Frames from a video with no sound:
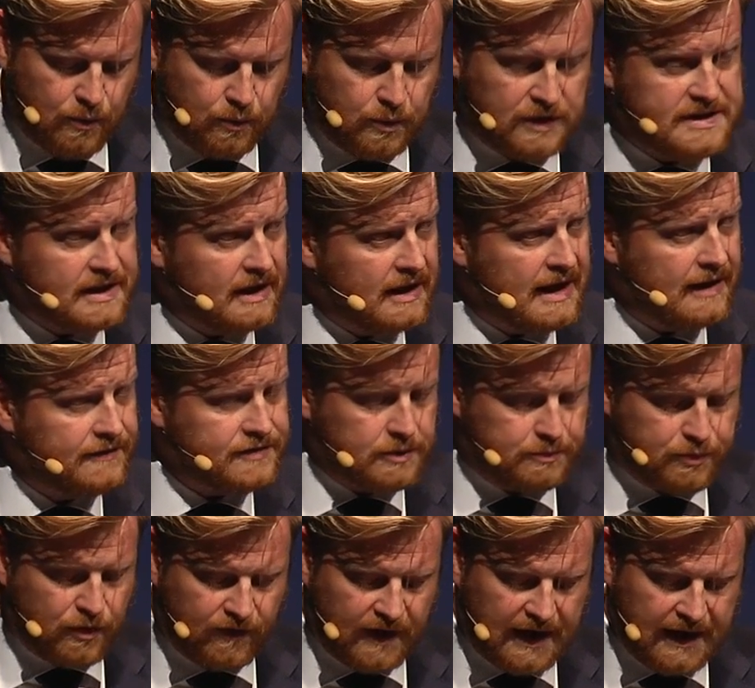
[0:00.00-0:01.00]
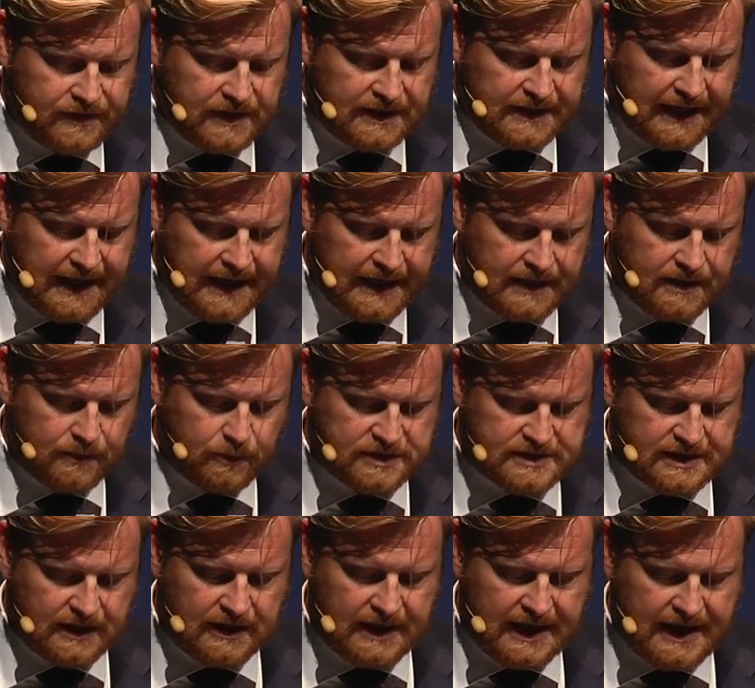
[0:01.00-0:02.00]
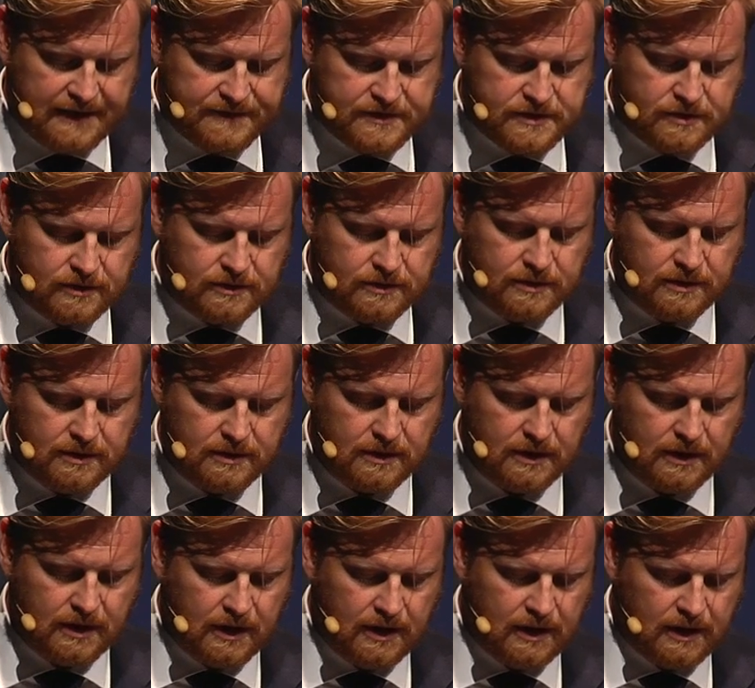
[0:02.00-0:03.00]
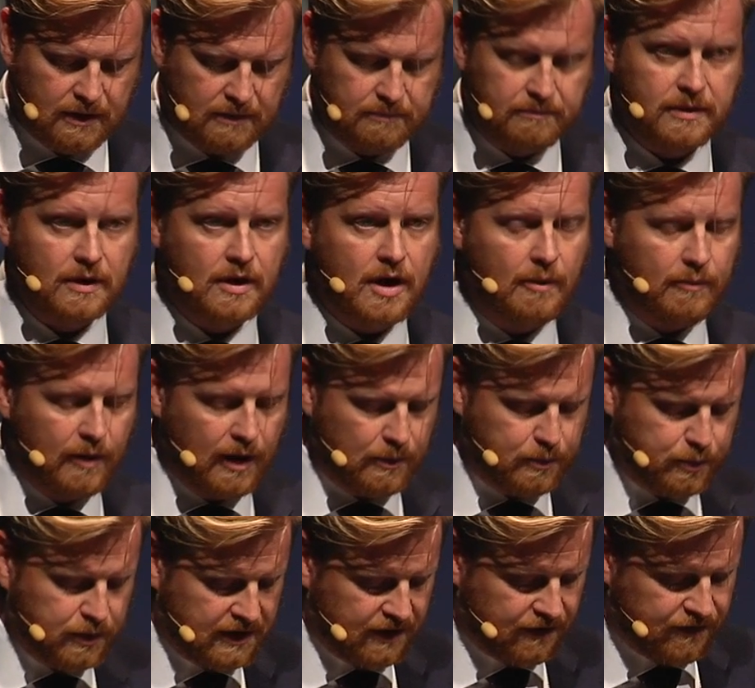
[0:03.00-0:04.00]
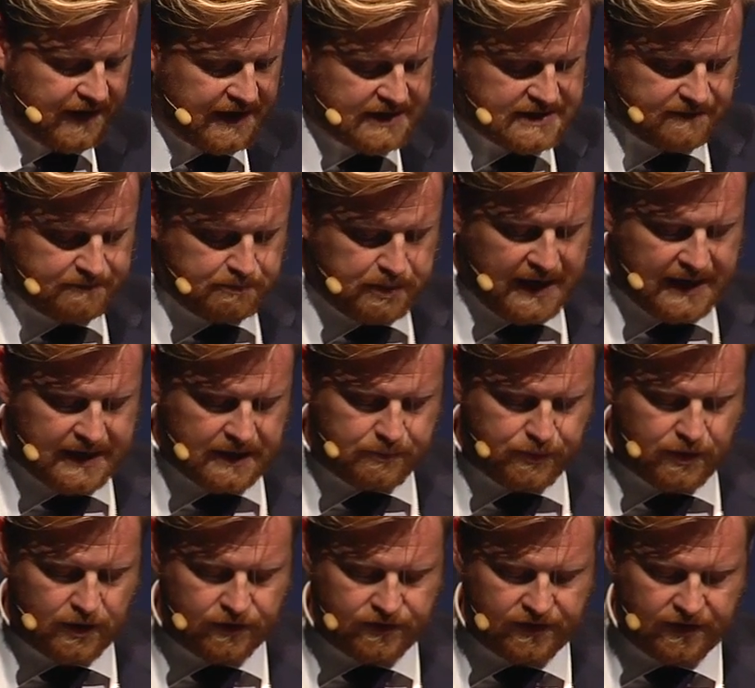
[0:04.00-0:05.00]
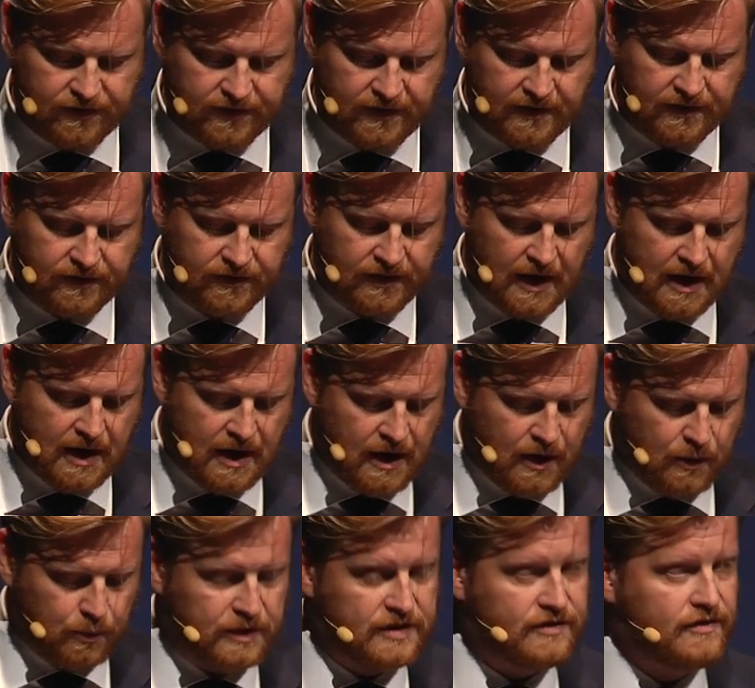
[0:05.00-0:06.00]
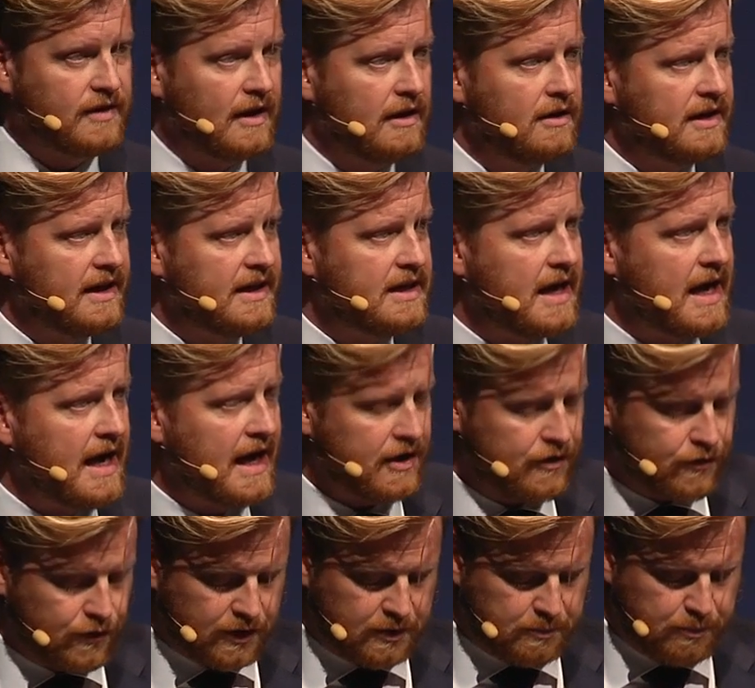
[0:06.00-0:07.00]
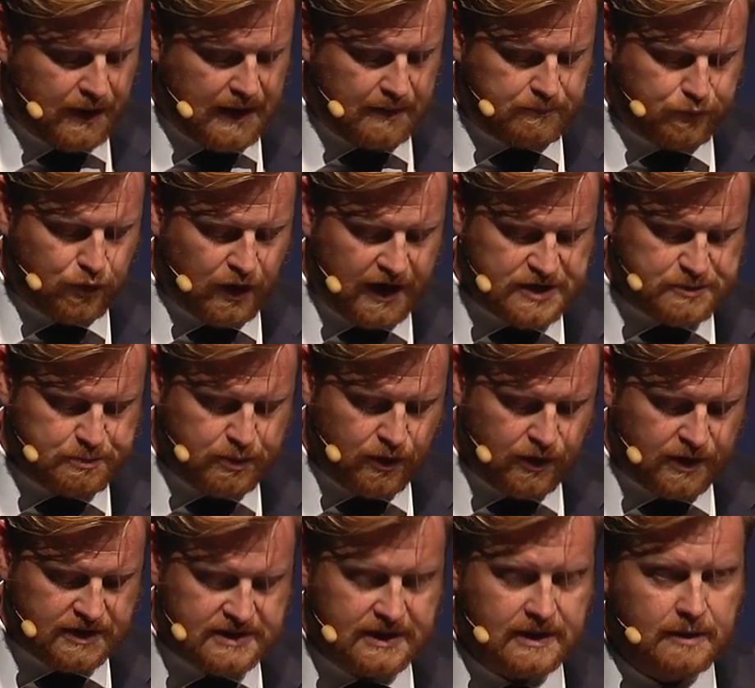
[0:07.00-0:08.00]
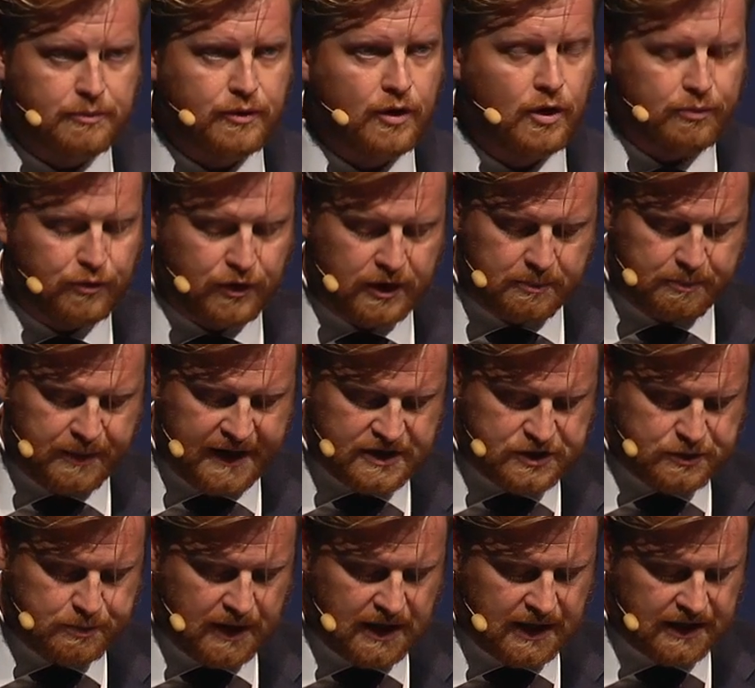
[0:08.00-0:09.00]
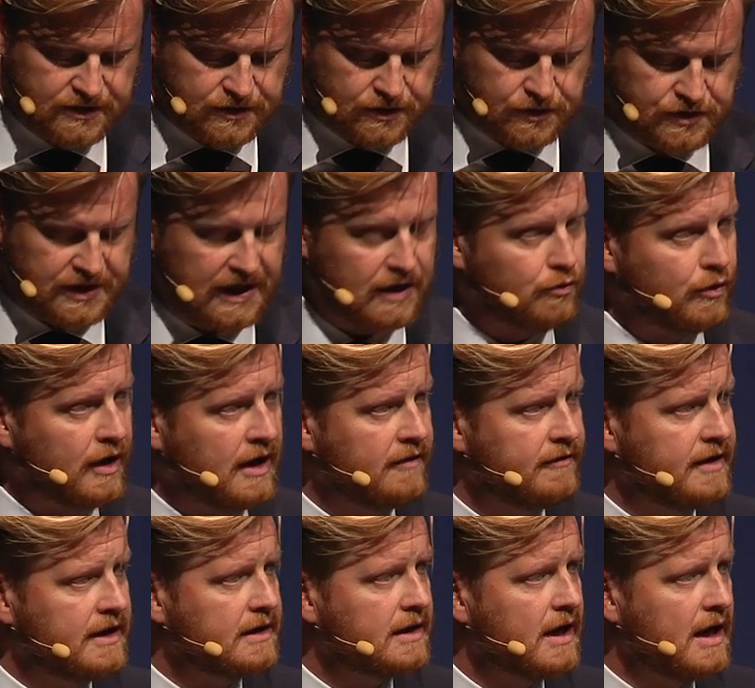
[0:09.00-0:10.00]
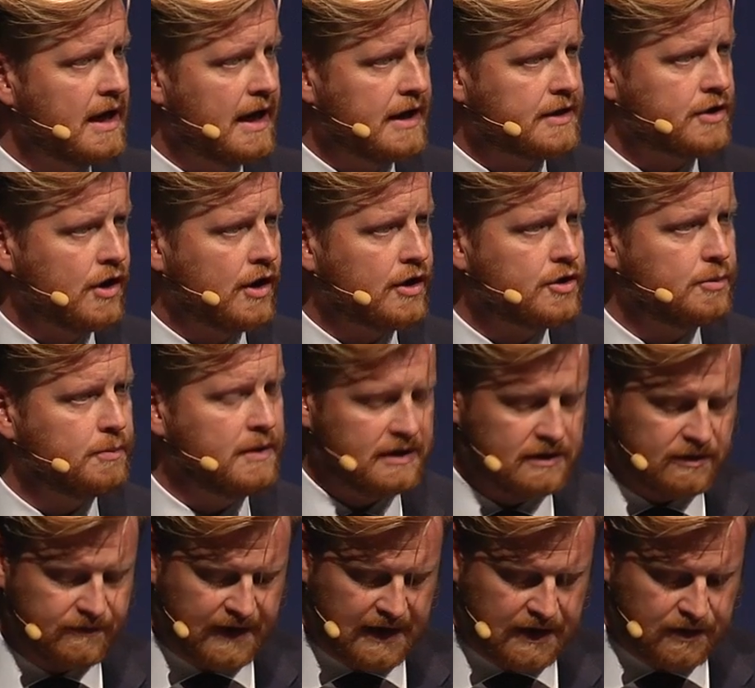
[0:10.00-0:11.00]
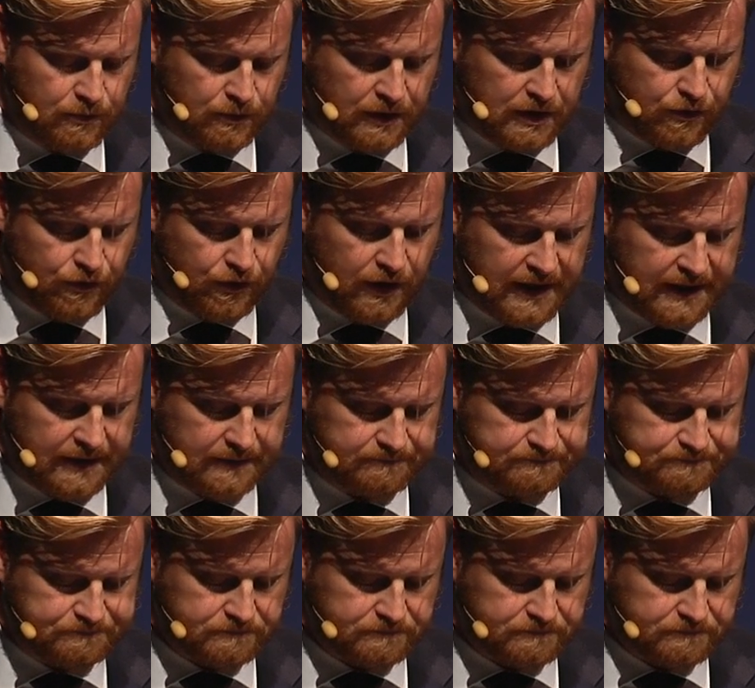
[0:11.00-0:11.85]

We still have to provide the data, we still have to come up with effective planning processes, we still need accurate price points and appropriate benchmarks to stay relevant and document the value we create.